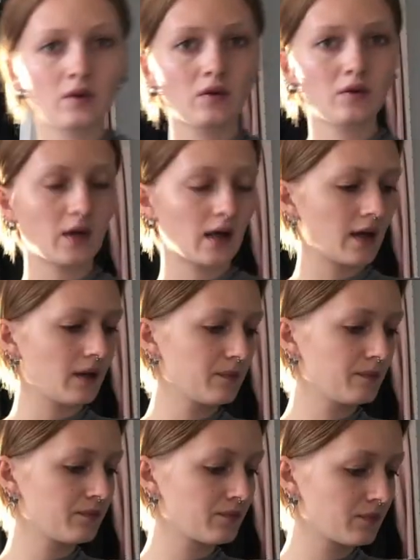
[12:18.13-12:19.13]
Okay,
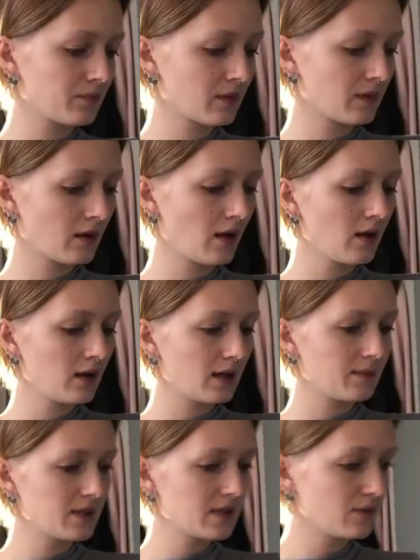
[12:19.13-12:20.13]

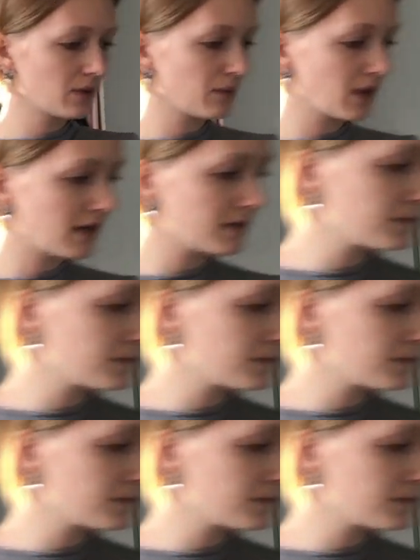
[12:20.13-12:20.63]
let me see what we got.